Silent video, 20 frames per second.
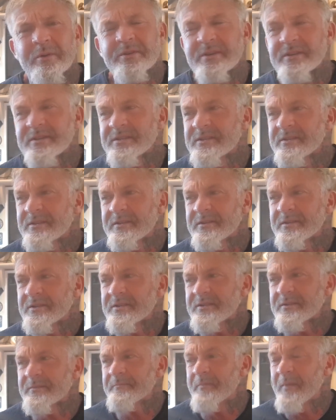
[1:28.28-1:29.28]

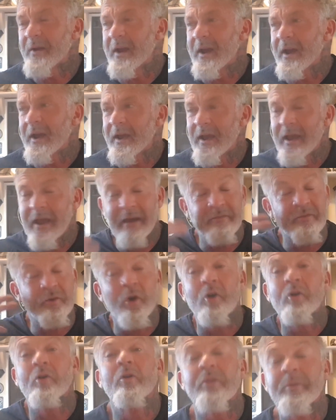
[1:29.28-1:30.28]
just have
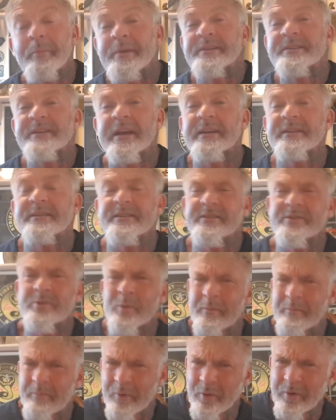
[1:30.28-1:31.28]
not got the mentality to
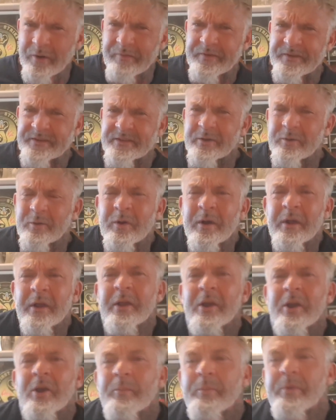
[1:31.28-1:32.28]
employ the physical,
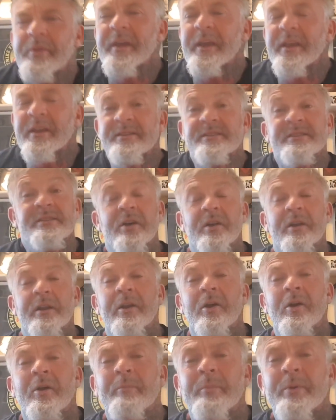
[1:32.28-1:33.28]
but they can certainly
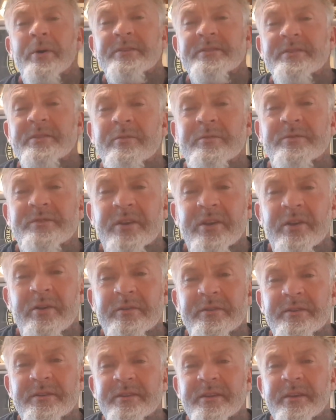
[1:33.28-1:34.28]
learn personal
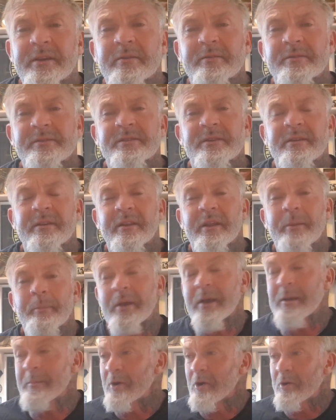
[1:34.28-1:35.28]
security skills so that they
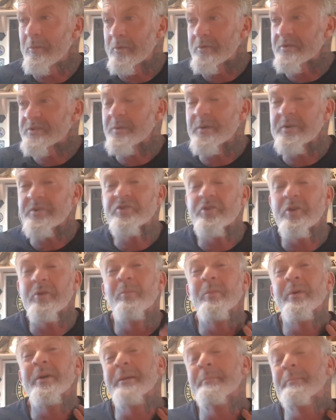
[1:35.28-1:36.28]
become a lot more switched
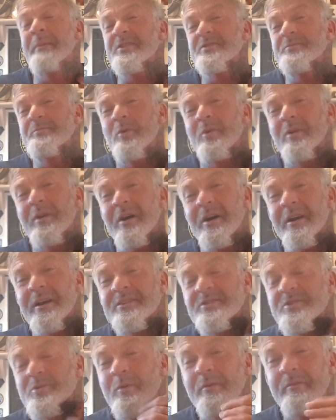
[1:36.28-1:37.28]
on, where they're much more likely
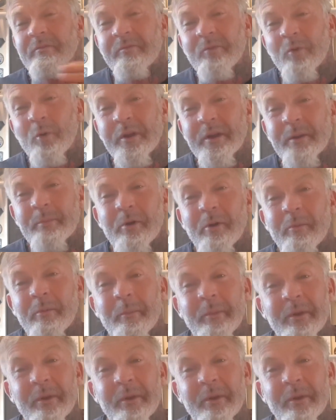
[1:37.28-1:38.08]
to avoid a problem